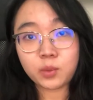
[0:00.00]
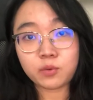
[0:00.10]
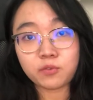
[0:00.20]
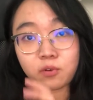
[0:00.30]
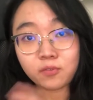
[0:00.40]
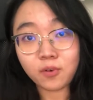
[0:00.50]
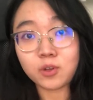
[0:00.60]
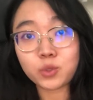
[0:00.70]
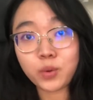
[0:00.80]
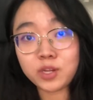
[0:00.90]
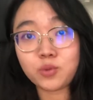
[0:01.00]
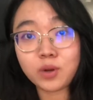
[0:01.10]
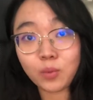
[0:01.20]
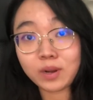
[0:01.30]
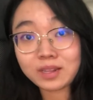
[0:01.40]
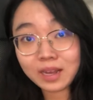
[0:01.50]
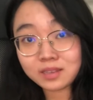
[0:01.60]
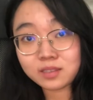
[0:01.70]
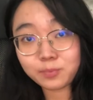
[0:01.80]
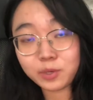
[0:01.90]
with your fall 2021
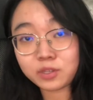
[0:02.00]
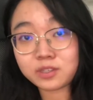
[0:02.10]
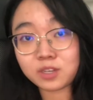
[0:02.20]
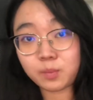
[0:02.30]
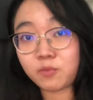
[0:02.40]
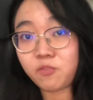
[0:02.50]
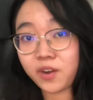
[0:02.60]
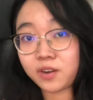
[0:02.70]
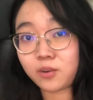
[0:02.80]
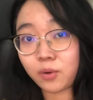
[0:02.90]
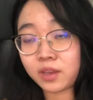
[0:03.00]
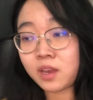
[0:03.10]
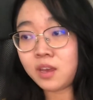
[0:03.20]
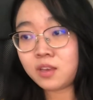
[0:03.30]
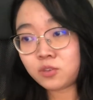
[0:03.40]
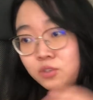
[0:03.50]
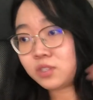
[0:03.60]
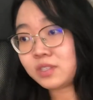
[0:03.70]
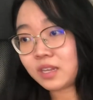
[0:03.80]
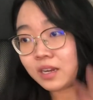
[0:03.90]
classes, because it's going to be very annoying. So
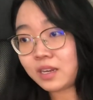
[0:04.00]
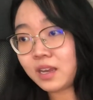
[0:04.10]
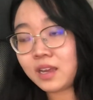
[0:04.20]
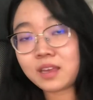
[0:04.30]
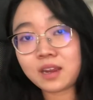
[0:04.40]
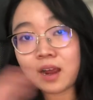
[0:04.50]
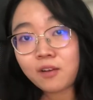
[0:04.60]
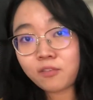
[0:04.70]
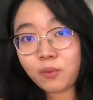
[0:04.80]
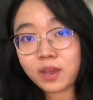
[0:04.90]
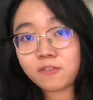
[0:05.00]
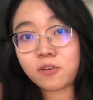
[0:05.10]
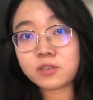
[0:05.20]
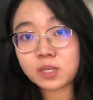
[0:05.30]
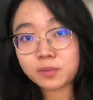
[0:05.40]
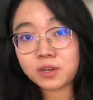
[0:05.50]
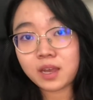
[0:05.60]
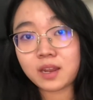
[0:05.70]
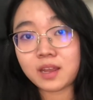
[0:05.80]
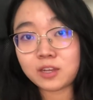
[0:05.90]
just study, get it out of the way for the summer,
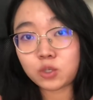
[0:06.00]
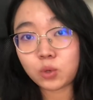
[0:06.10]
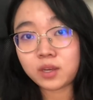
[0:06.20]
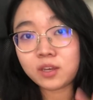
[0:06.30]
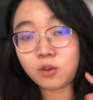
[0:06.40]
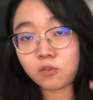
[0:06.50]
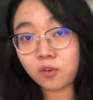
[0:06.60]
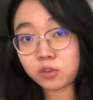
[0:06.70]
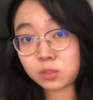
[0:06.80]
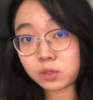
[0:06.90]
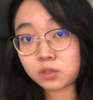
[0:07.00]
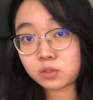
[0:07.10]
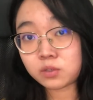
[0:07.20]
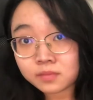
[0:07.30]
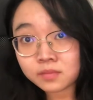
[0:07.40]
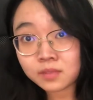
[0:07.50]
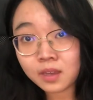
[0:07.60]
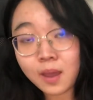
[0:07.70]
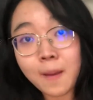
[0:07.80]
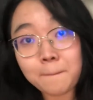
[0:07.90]
and then enjoy your fall semester.
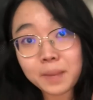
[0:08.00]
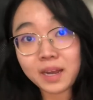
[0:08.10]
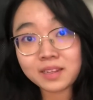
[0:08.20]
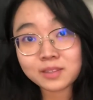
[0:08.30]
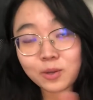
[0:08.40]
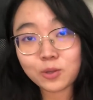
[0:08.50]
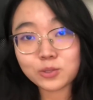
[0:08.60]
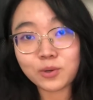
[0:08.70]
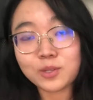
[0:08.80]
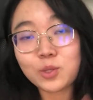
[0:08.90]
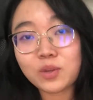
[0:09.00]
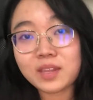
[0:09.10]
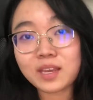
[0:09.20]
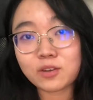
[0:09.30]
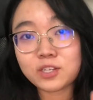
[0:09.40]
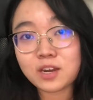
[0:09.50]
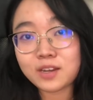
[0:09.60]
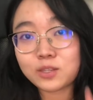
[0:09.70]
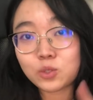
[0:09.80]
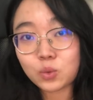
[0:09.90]
But also, don't take your GRE
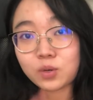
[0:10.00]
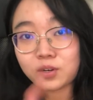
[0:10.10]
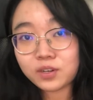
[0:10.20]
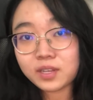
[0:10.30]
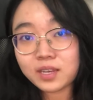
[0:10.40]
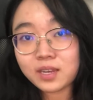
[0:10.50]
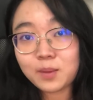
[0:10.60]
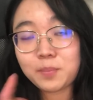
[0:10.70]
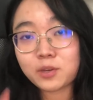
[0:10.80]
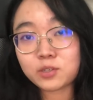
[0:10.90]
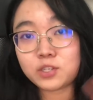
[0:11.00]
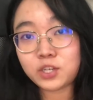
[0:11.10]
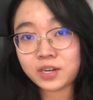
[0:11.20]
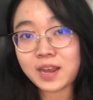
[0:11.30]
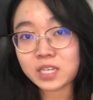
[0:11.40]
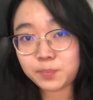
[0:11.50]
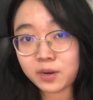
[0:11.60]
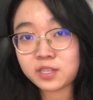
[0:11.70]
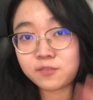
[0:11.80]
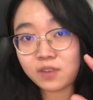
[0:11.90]
too early, because your GRE
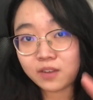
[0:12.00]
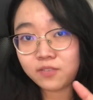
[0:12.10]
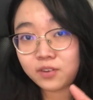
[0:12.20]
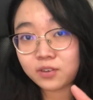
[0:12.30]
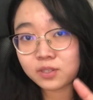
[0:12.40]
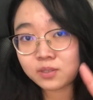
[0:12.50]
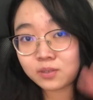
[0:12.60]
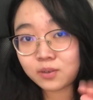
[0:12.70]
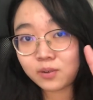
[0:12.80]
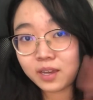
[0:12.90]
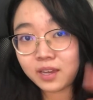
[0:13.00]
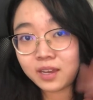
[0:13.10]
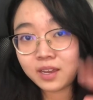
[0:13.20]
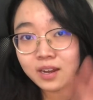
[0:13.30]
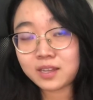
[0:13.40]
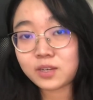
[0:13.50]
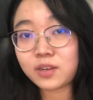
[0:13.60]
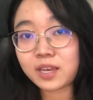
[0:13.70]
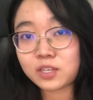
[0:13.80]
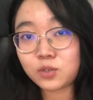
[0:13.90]
expires in 5 years, okay? That's how they
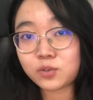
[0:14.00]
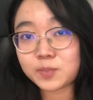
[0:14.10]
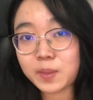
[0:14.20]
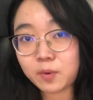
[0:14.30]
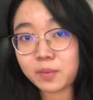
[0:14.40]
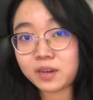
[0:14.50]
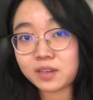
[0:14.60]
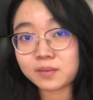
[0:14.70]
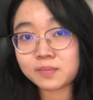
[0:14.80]
get you to spend more money